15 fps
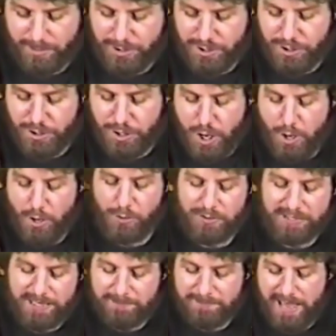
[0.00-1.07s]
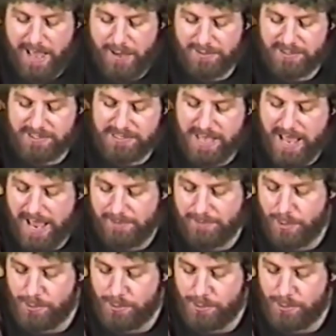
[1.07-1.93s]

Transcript: But you know, deep down inside,